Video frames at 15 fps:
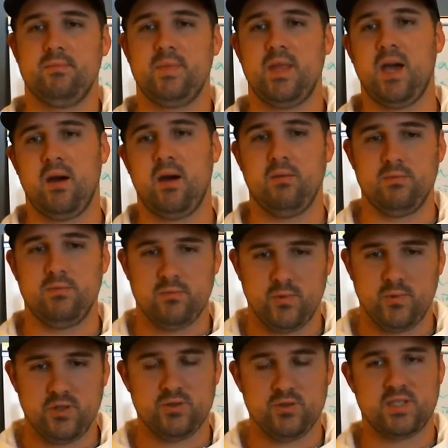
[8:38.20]
Now,
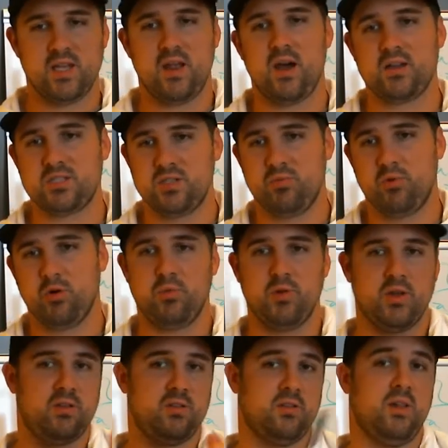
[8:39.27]
we do send oxygen poor
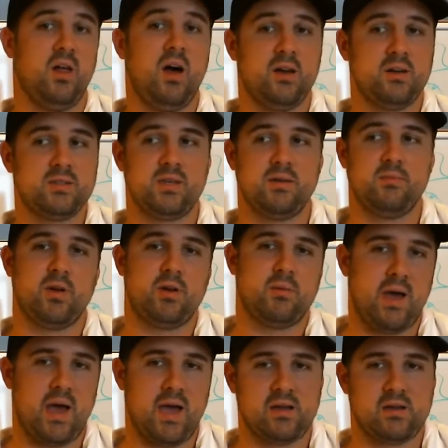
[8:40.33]
blood to the lungs and bring
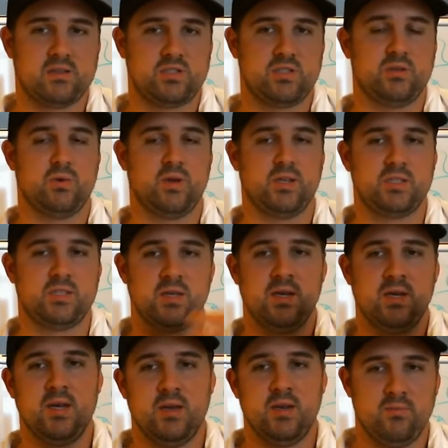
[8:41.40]
back oxygen rich,
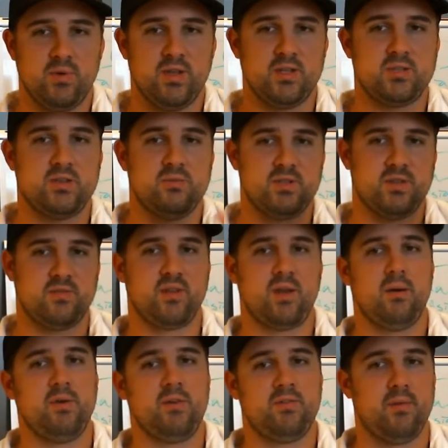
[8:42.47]
but in terms of
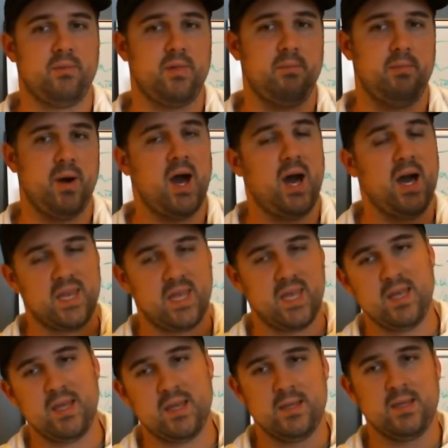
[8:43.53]
coming from the
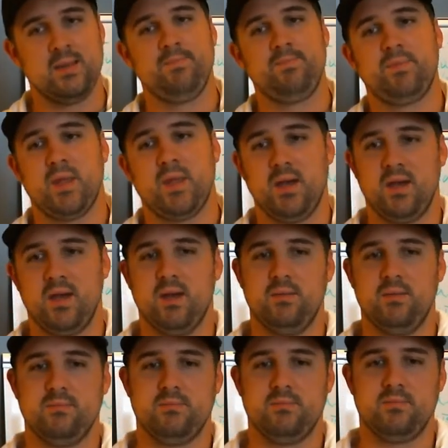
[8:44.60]
body,
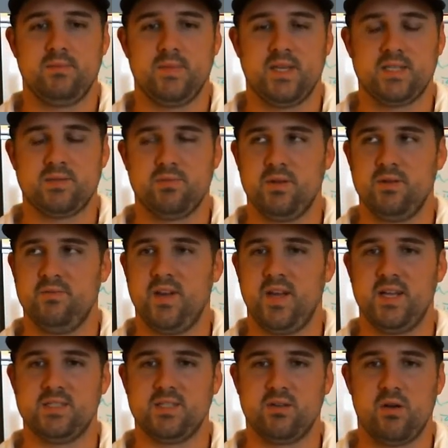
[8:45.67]
that's what
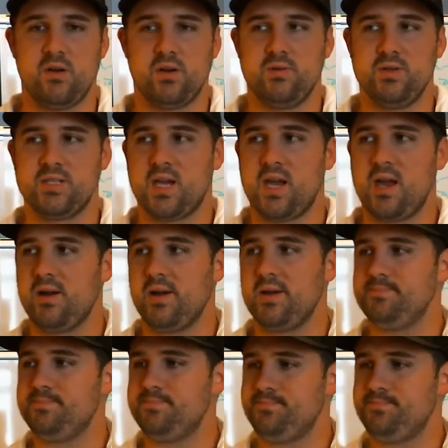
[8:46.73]
veins and arteries carry.